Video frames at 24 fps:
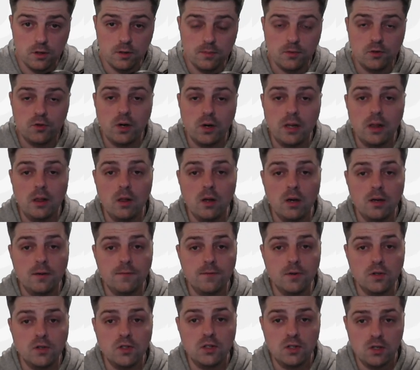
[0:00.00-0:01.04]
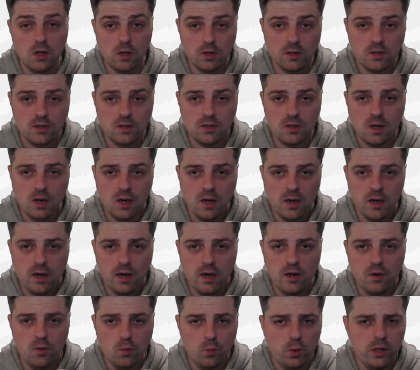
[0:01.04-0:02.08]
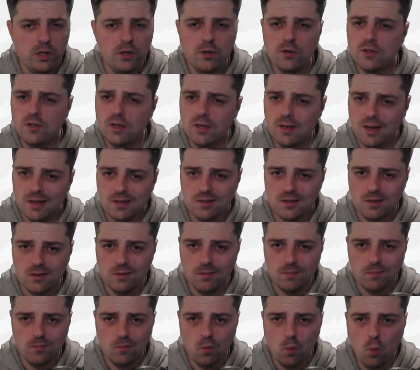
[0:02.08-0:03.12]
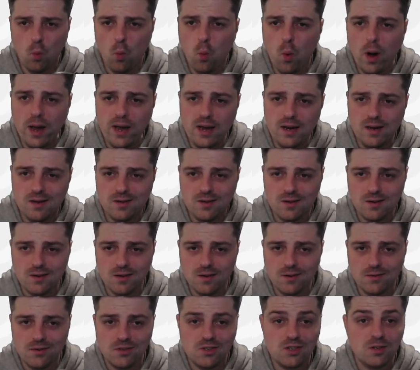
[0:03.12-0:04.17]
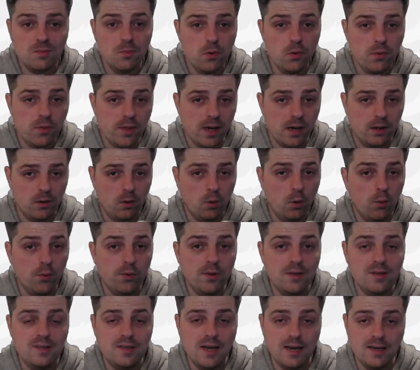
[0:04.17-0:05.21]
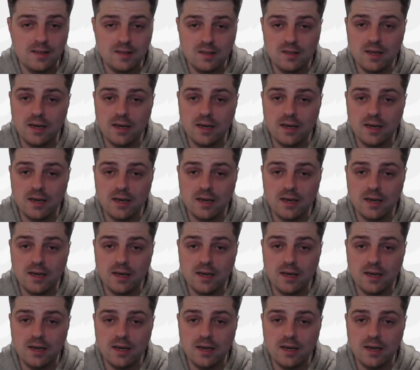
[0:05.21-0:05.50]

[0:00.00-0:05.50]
trend line for stocks, and we use it as a way to smooth out all the day-to-day